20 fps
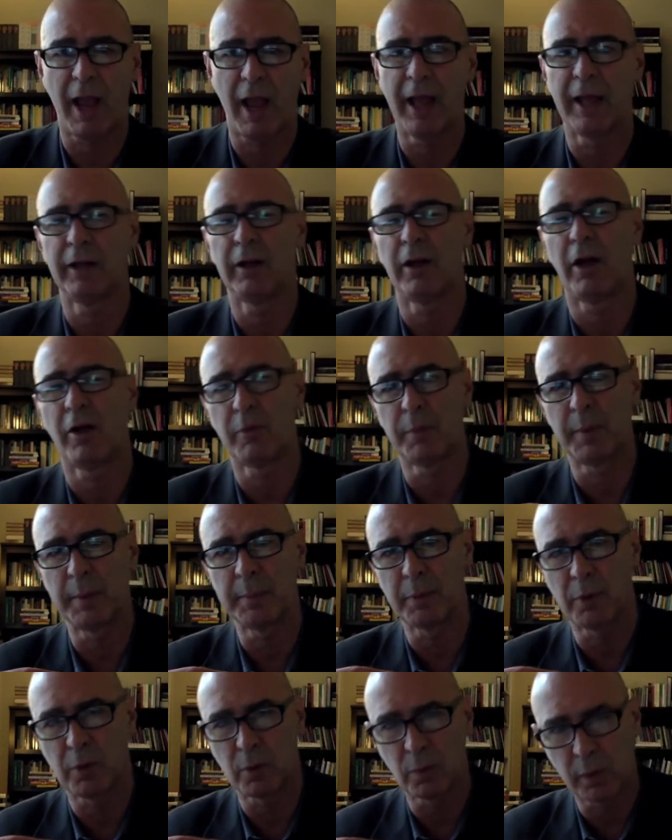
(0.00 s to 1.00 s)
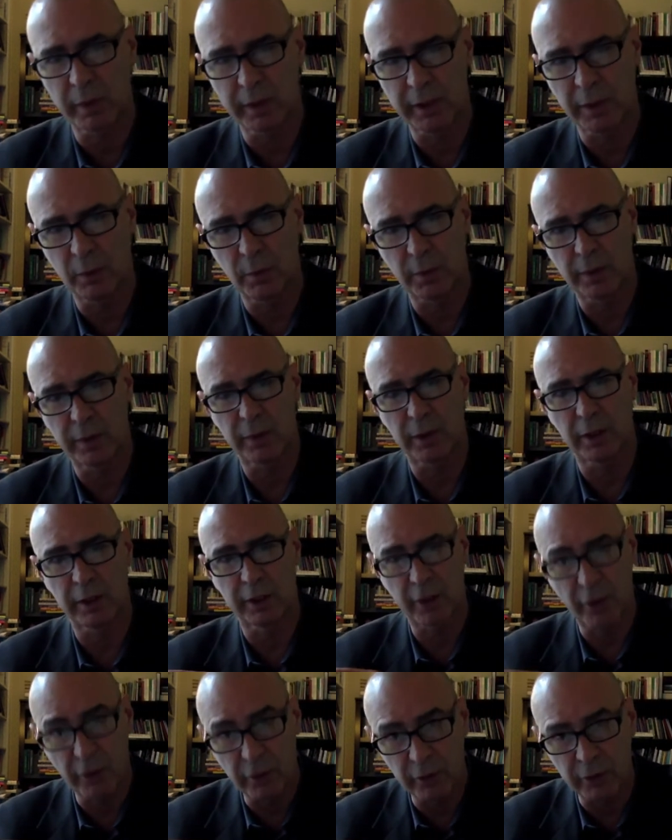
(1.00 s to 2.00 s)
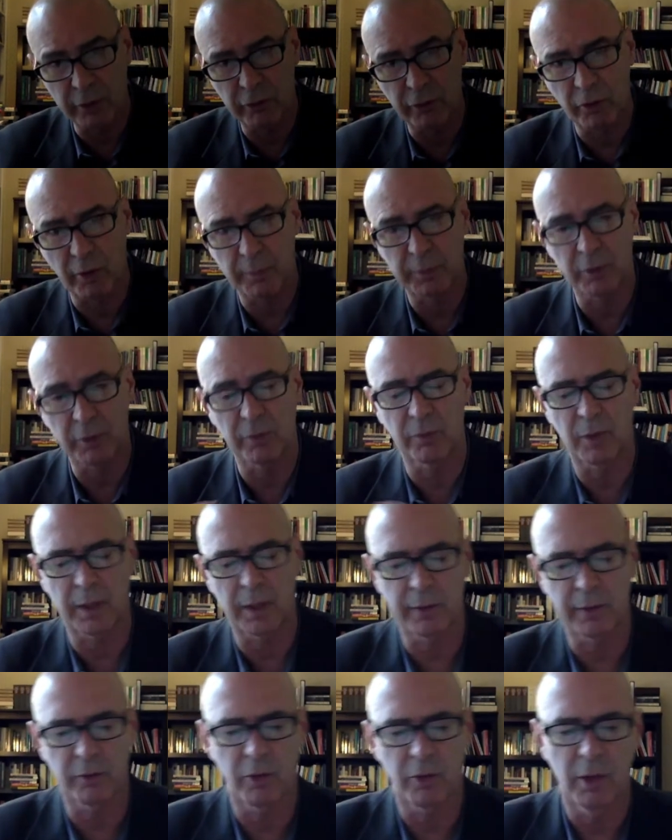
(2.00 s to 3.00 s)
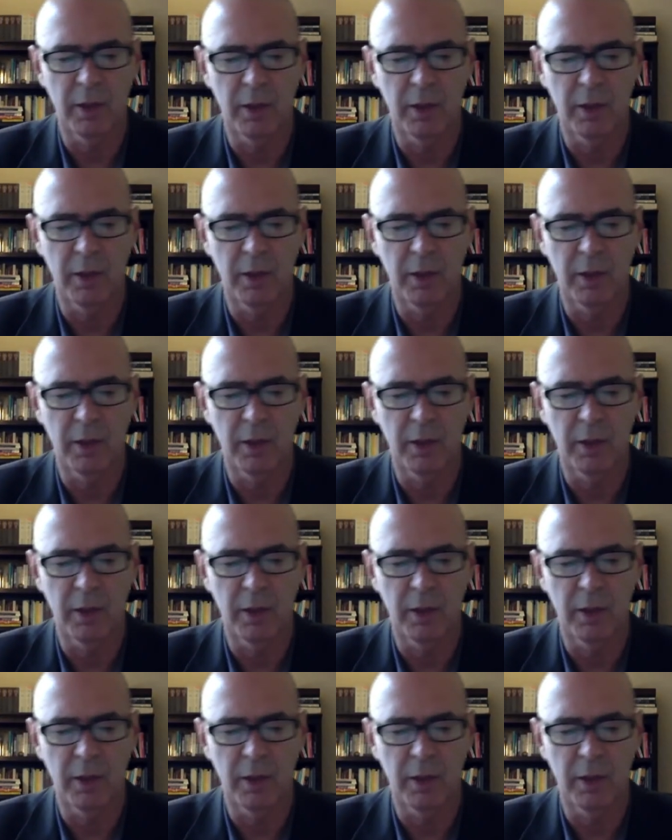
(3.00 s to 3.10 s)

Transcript: and other people are working with another conception of rights.